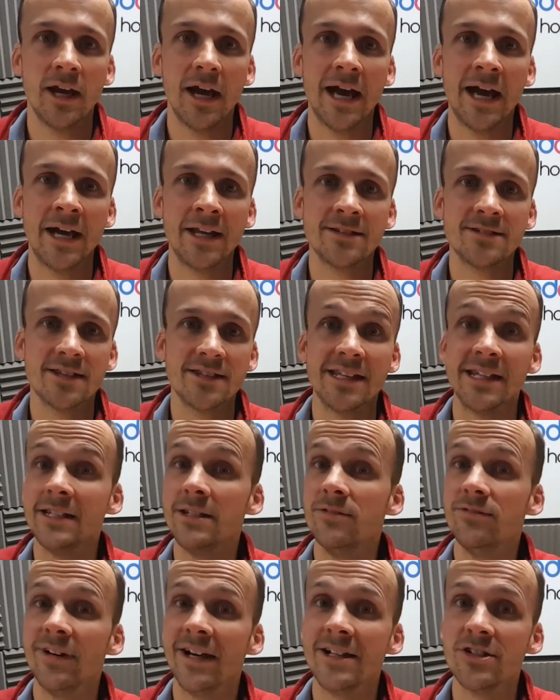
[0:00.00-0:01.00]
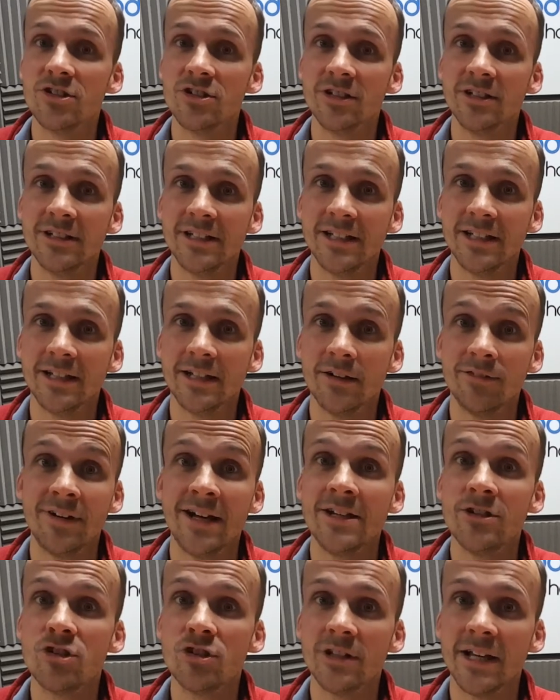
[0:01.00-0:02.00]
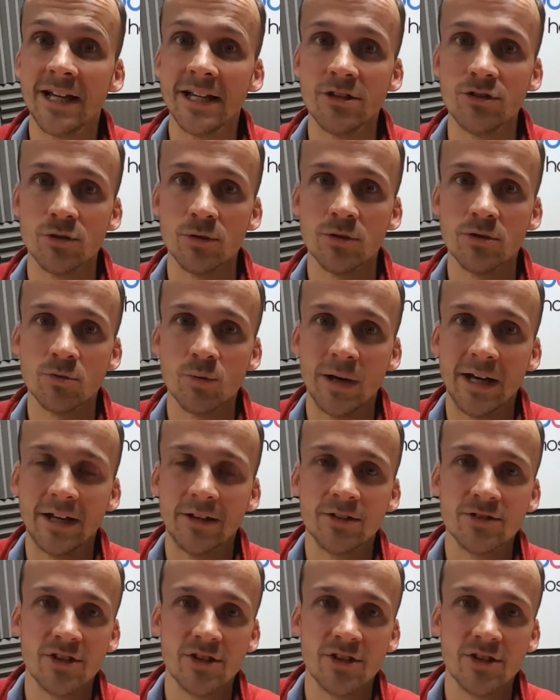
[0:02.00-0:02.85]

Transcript: and to then evangelize you as well.